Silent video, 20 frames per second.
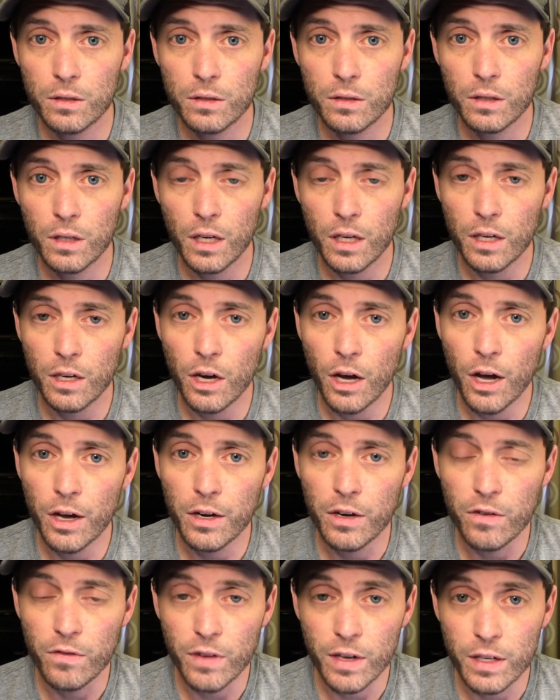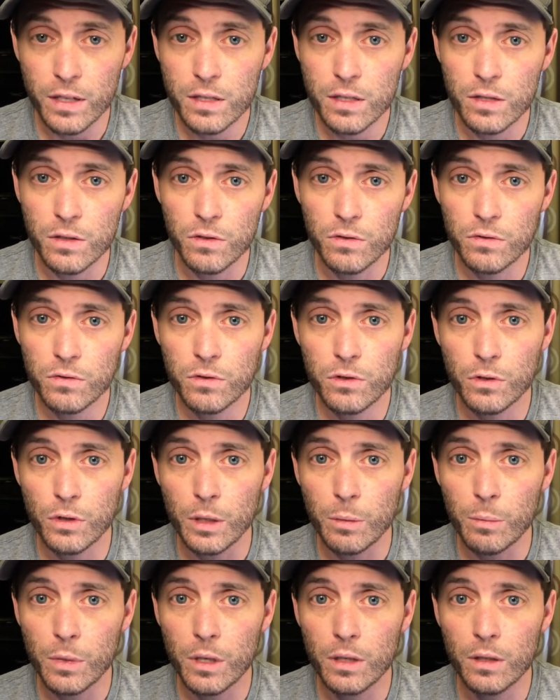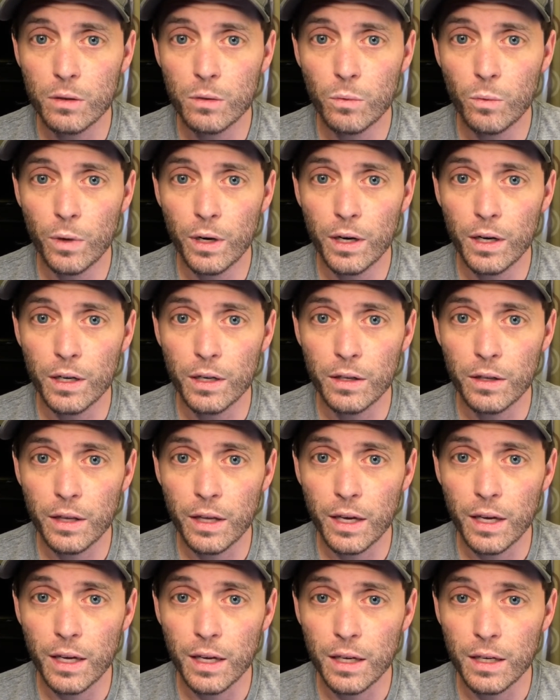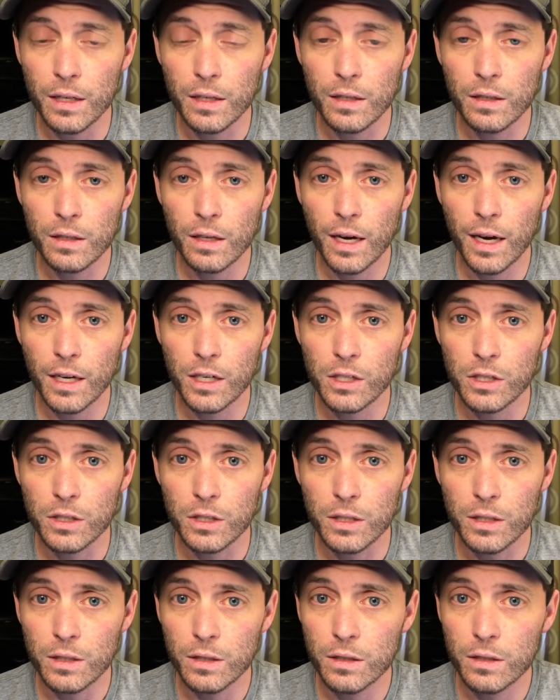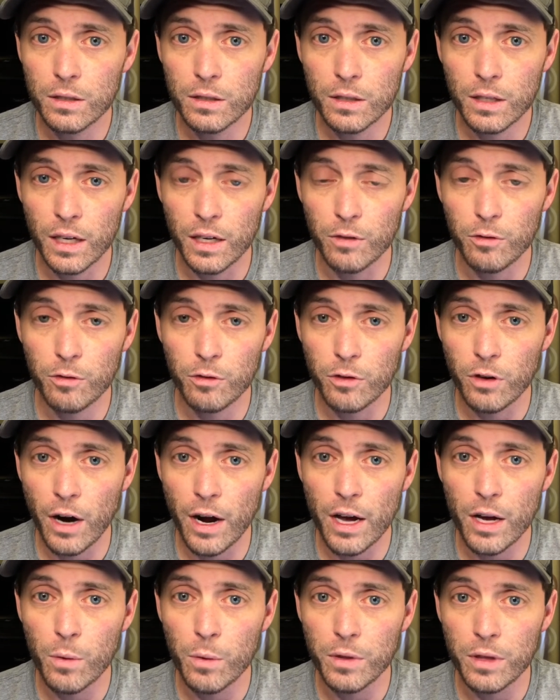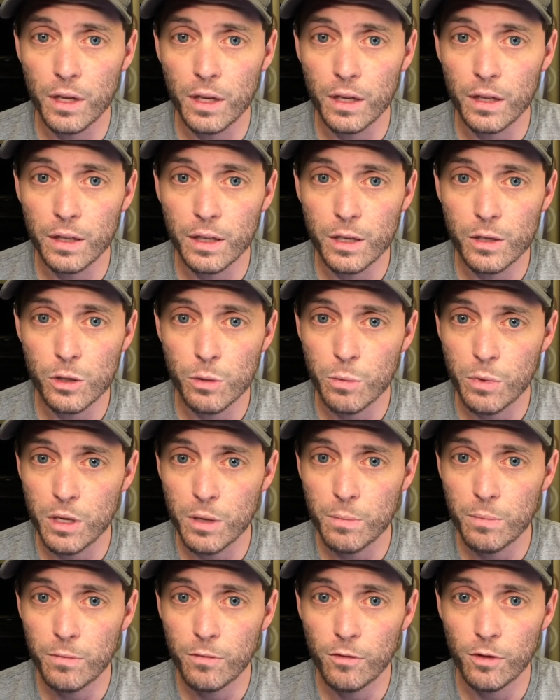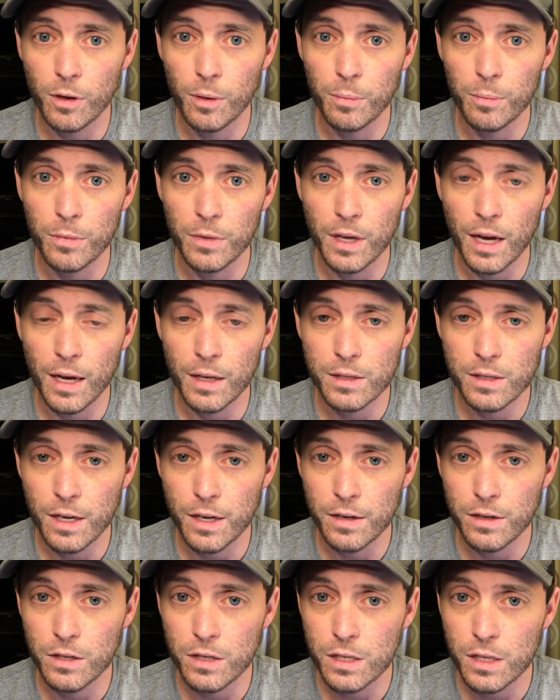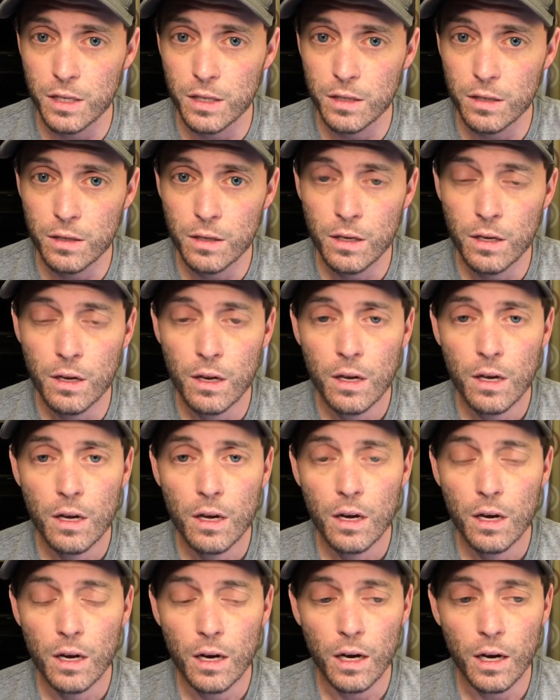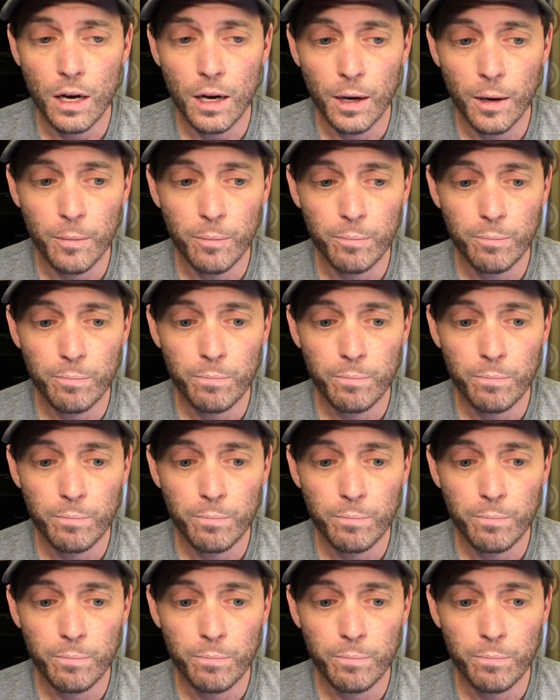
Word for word: a non invasive treatment where they actually kind of fry it with a laser beam from the outside of your skin. Um,